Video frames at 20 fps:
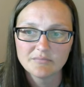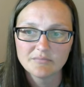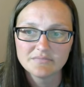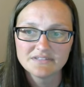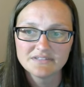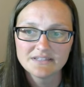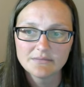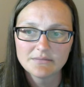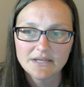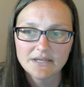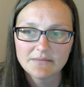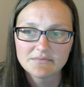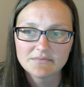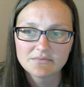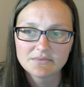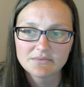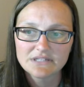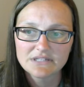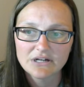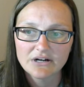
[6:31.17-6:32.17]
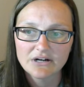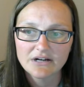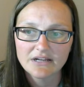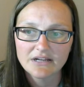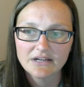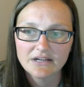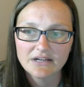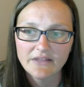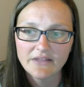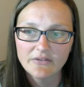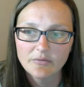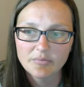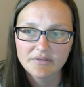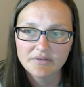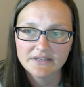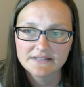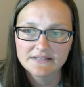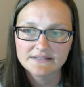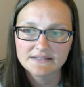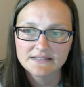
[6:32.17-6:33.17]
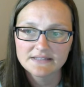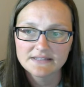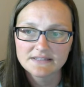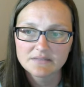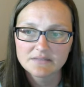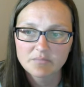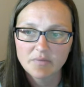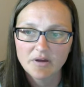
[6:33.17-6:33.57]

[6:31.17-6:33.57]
sometimes will start in other places,